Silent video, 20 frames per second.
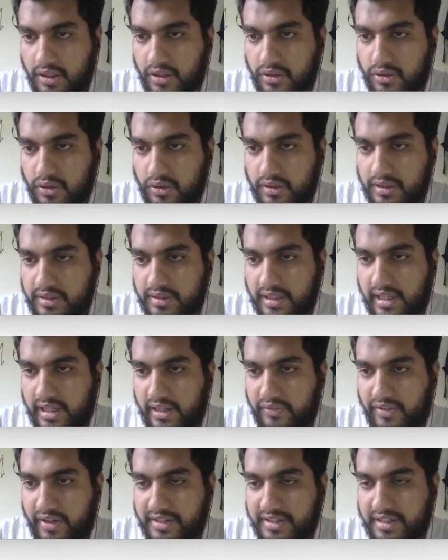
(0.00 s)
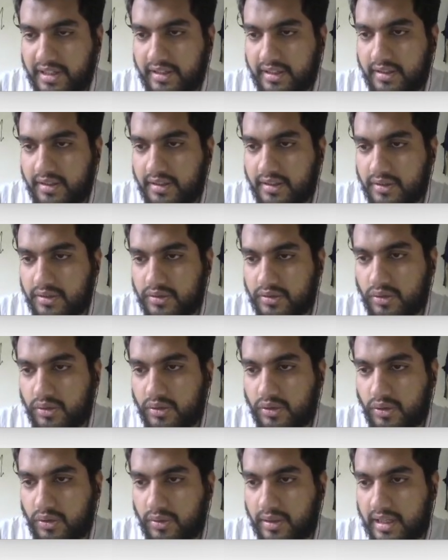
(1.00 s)
So this ceiling function, so
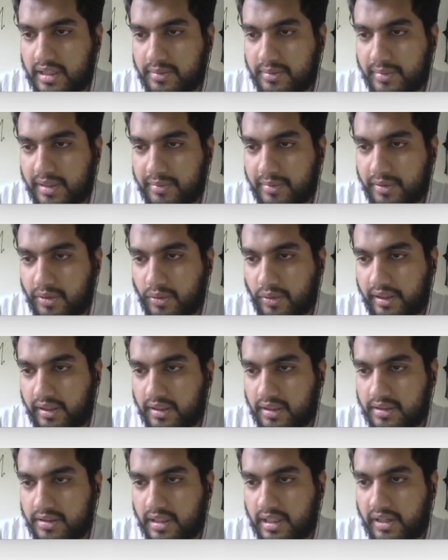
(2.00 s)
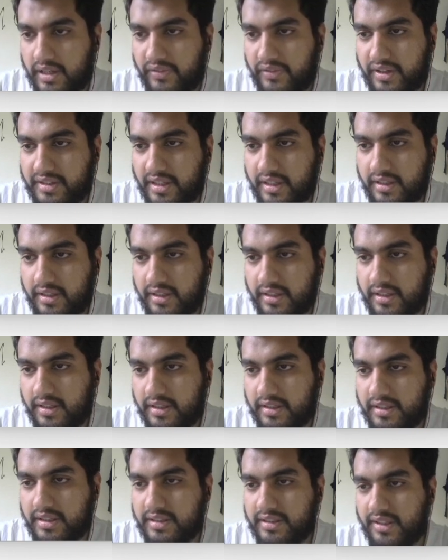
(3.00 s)
you guys might be knowing this ceiling function,
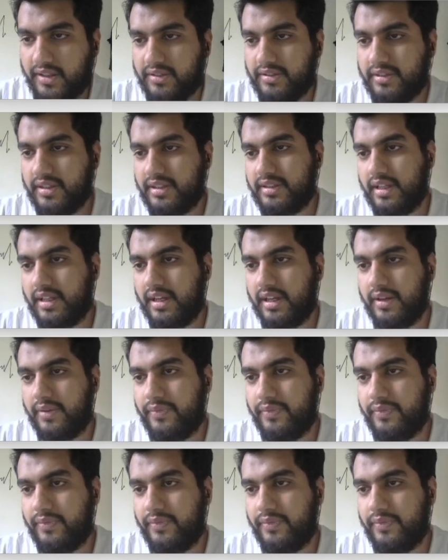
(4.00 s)
this gives us the